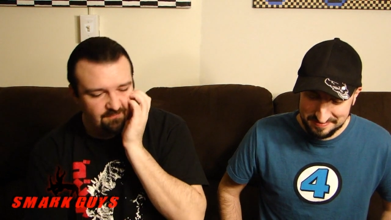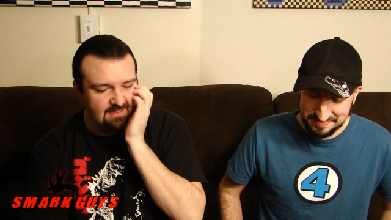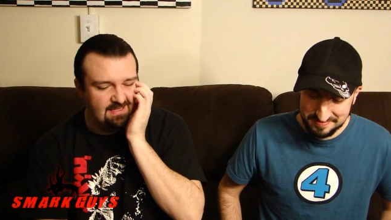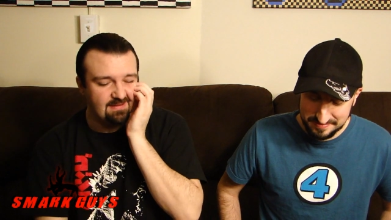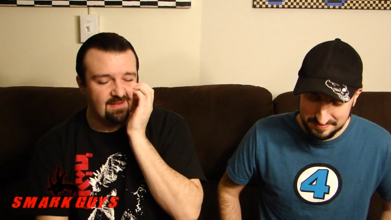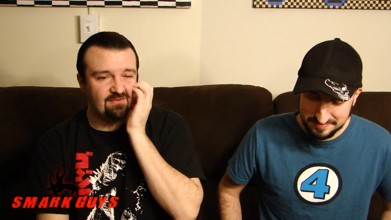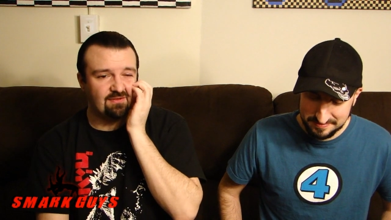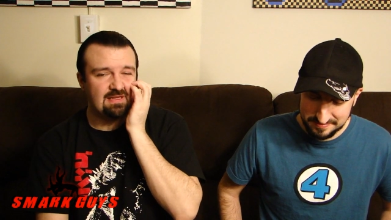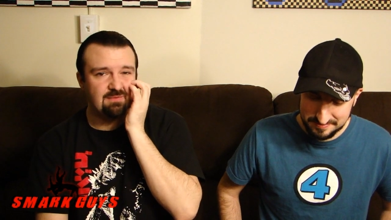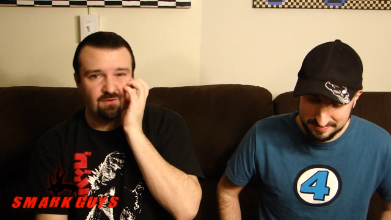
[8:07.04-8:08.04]
Speaker 1: Vicky tells
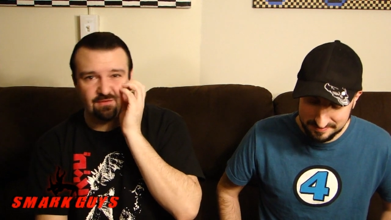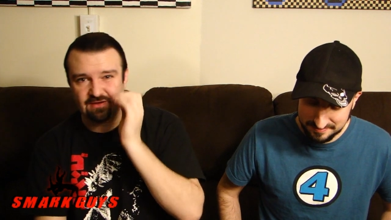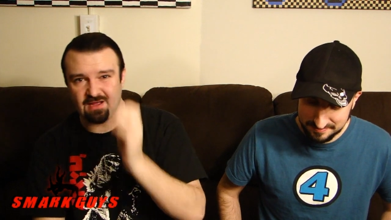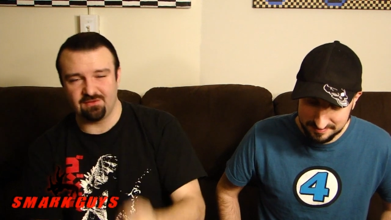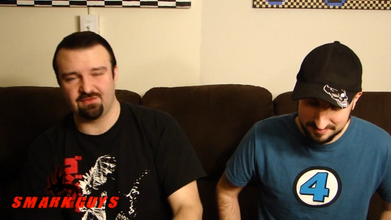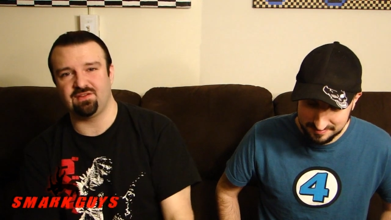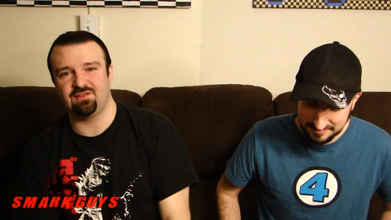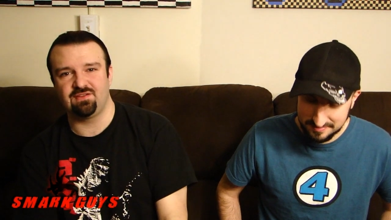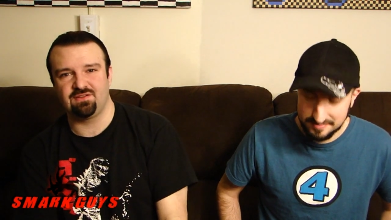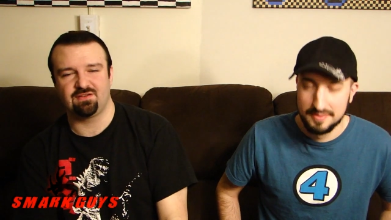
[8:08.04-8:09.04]
the Team Rhodes Scholars that
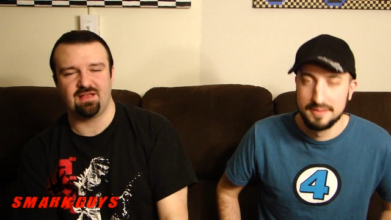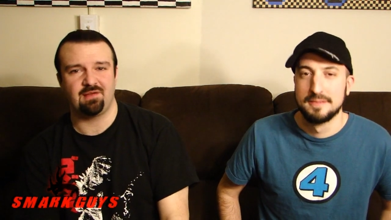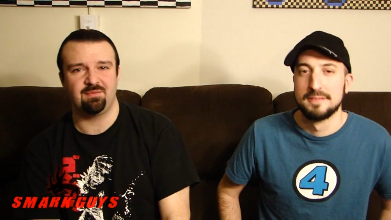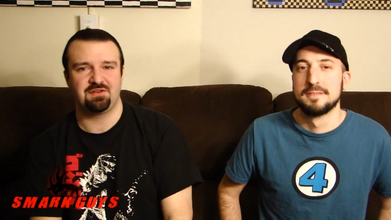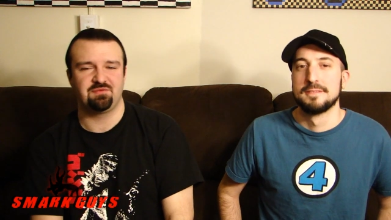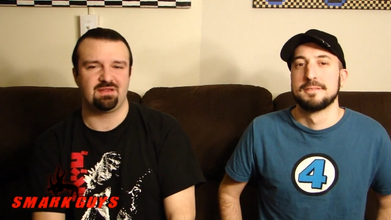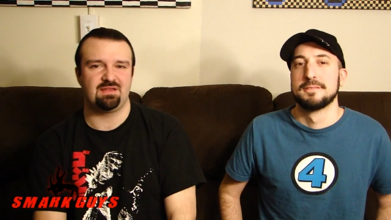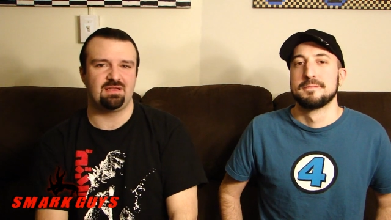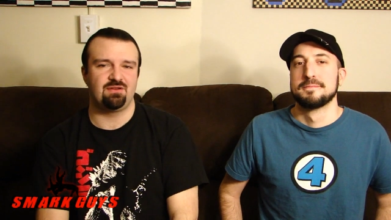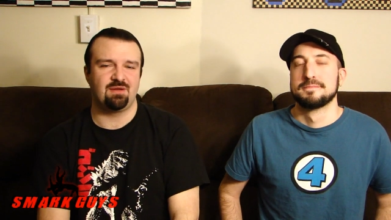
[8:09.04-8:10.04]
since their tag match with
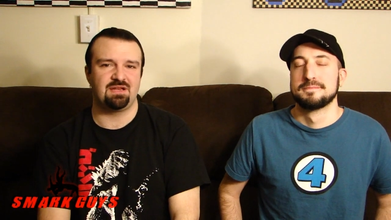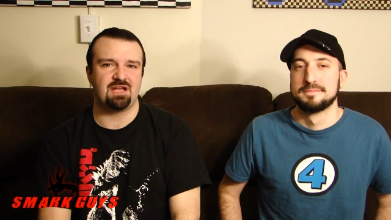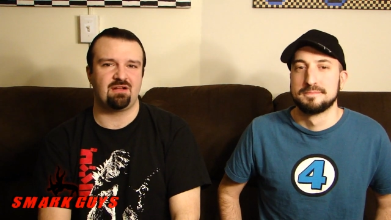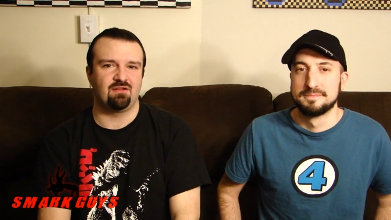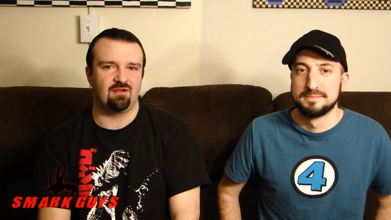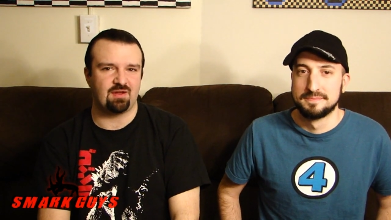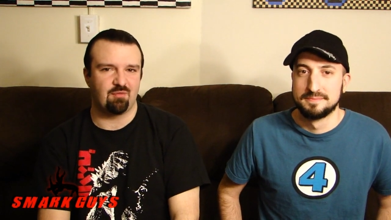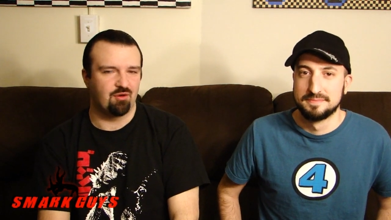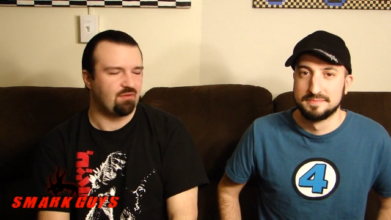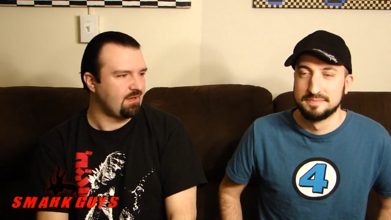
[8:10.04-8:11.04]
the New Age Outlaws
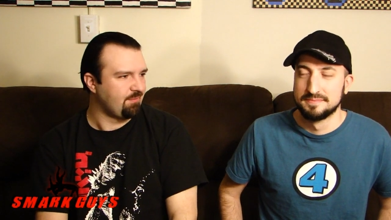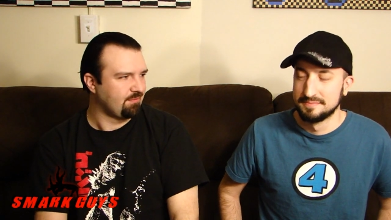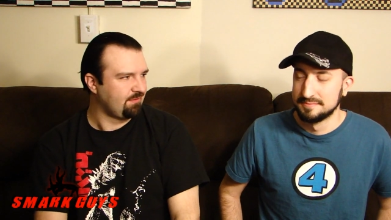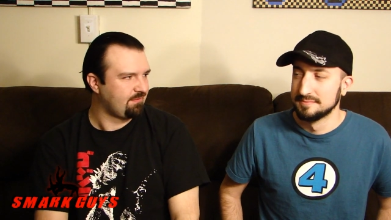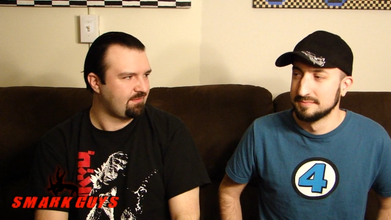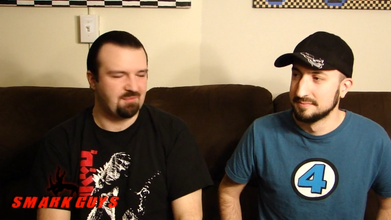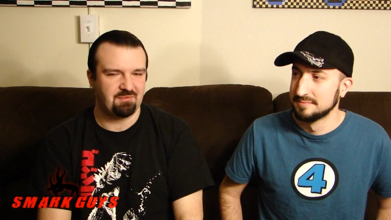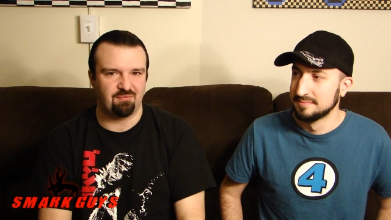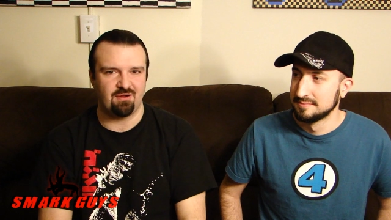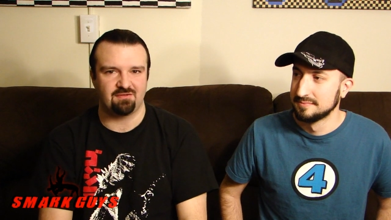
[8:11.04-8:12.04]
got broken up earlier tonight
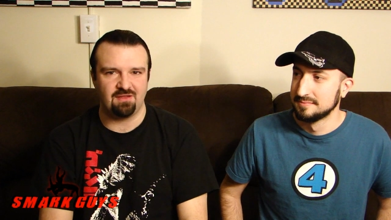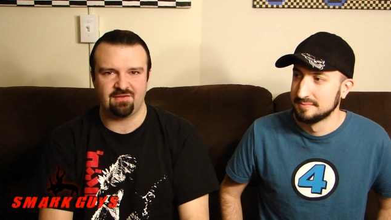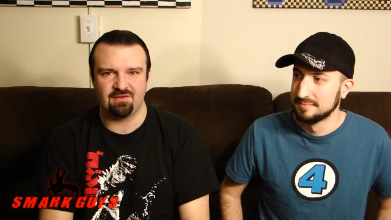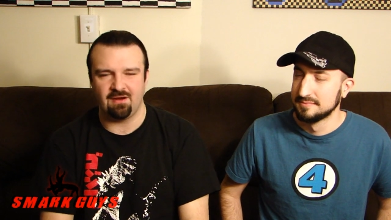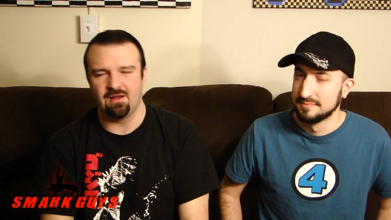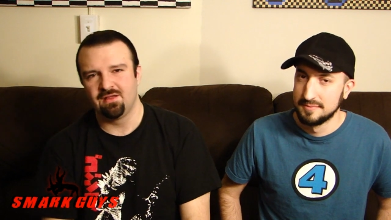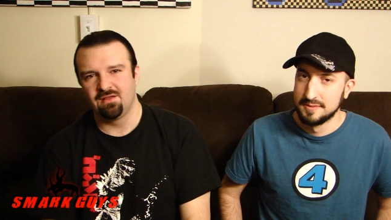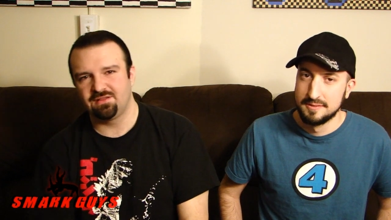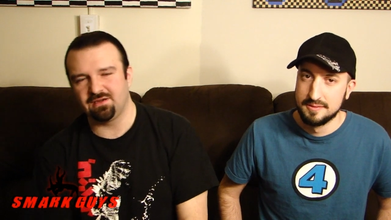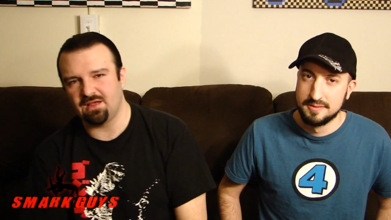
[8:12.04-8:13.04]
by Brock Lesnar,
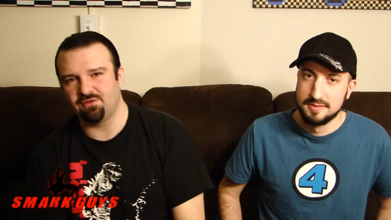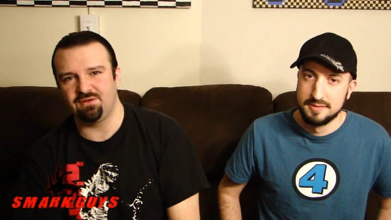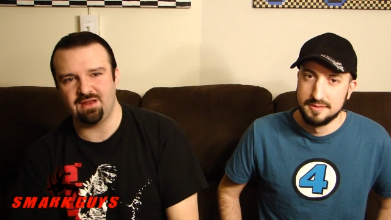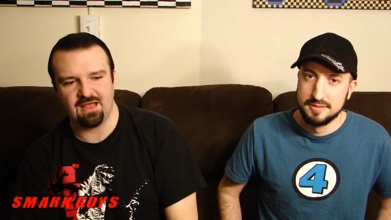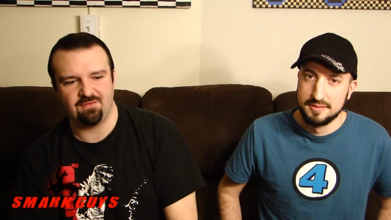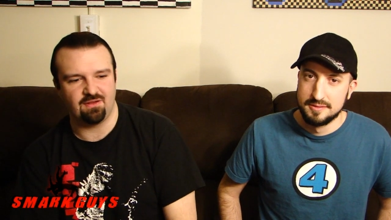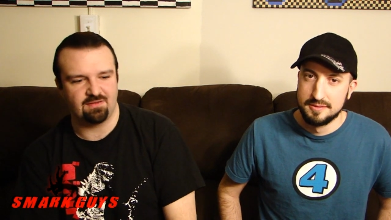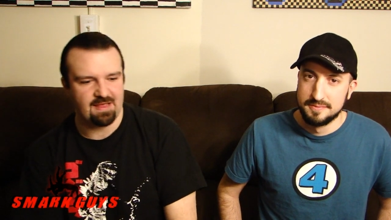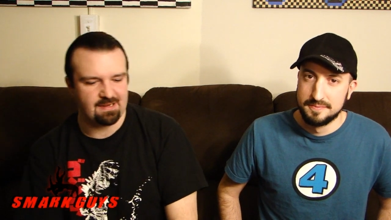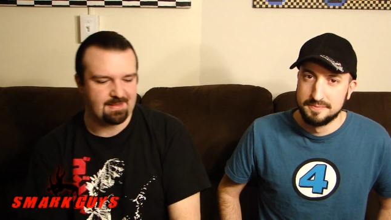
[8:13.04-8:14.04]
they're now going to have a
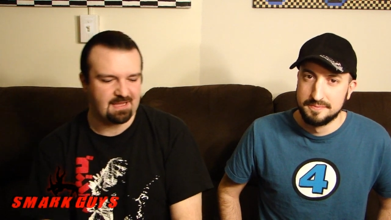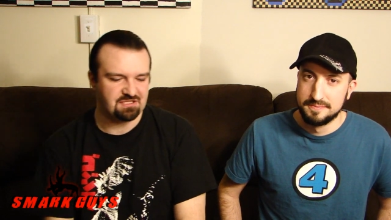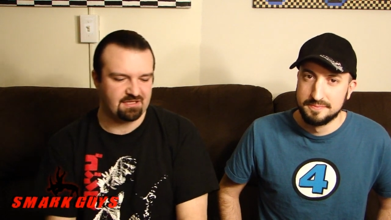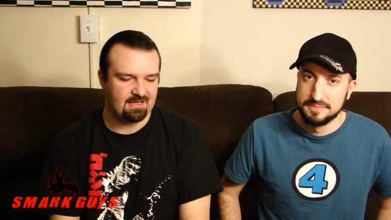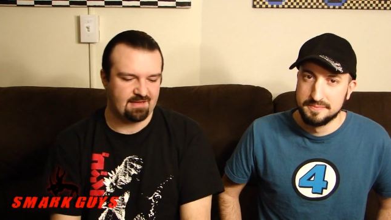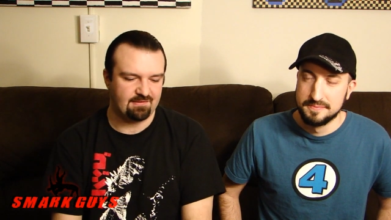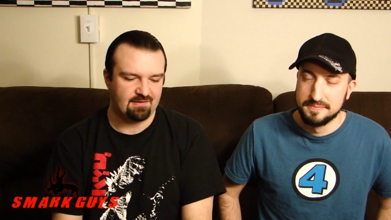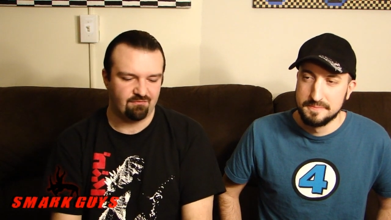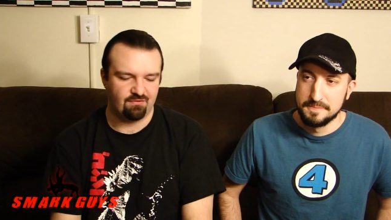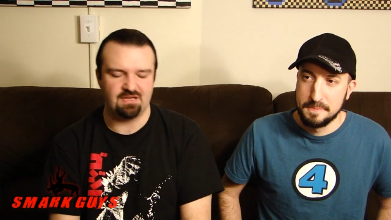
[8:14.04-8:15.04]
tag match against
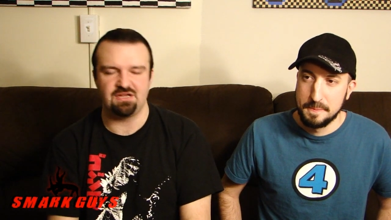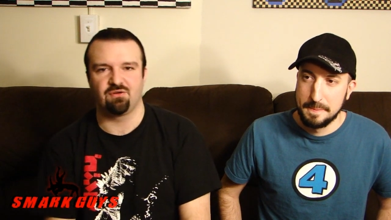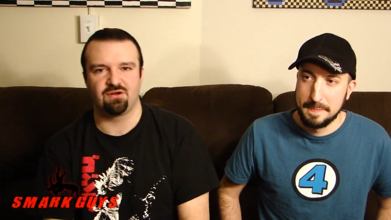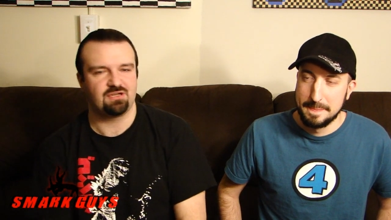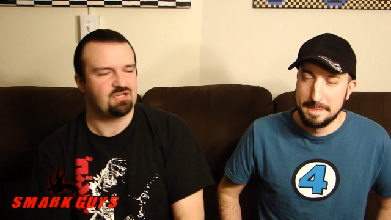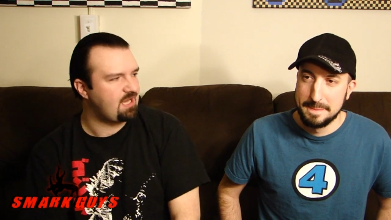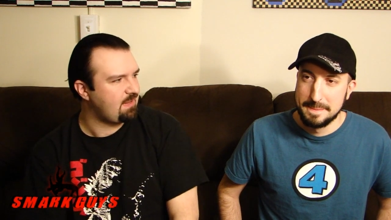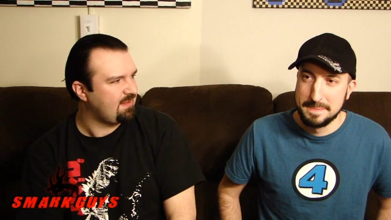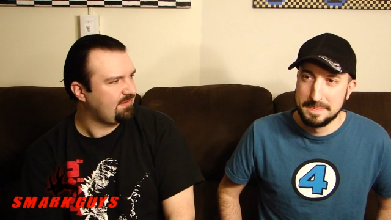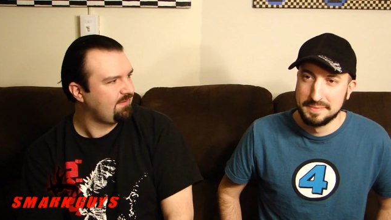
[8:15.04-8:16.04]
Randy Orton and
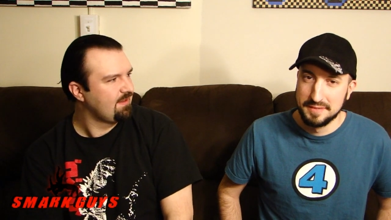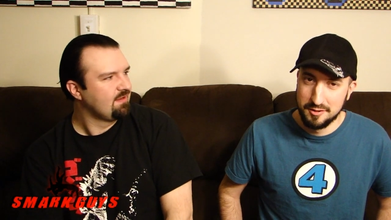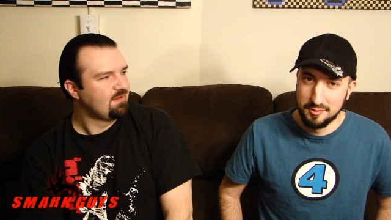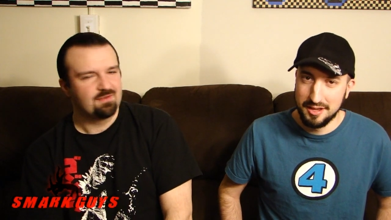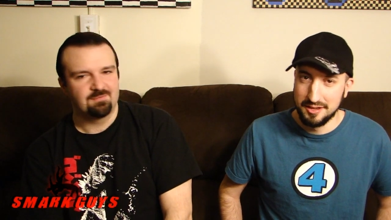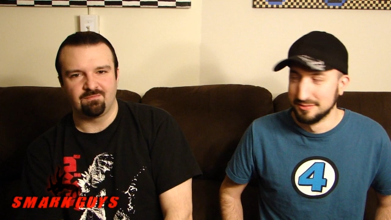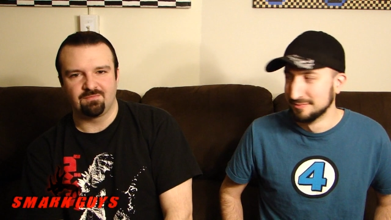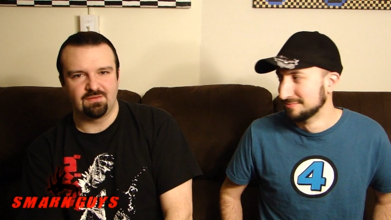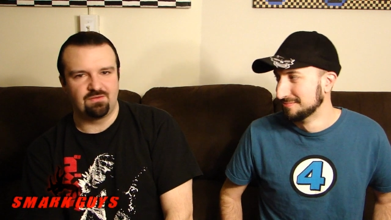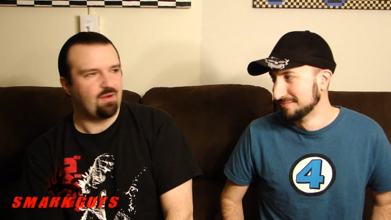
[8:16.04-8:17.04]
Sheamus. Oh, wow.
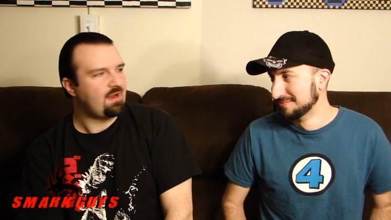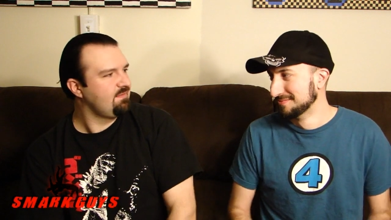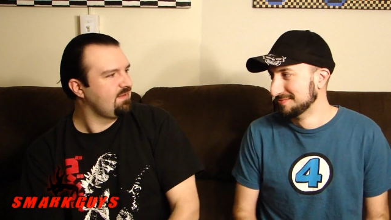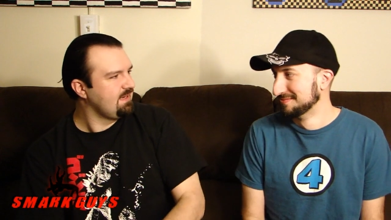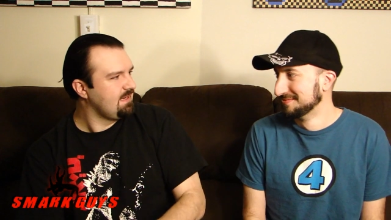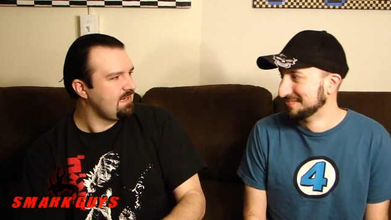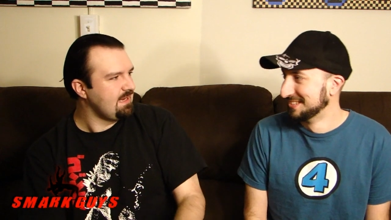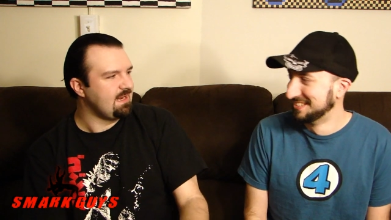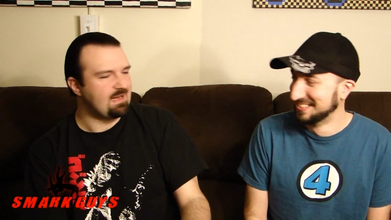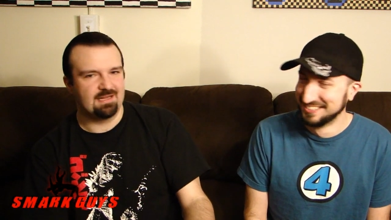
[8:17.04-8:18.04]
Do I even
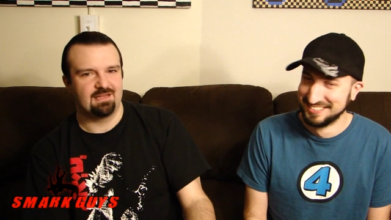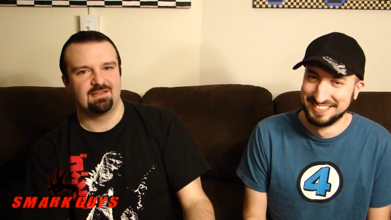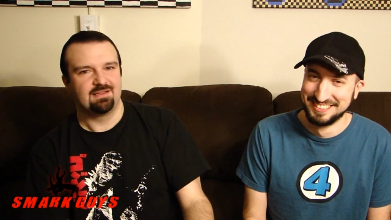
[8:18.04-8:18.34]
need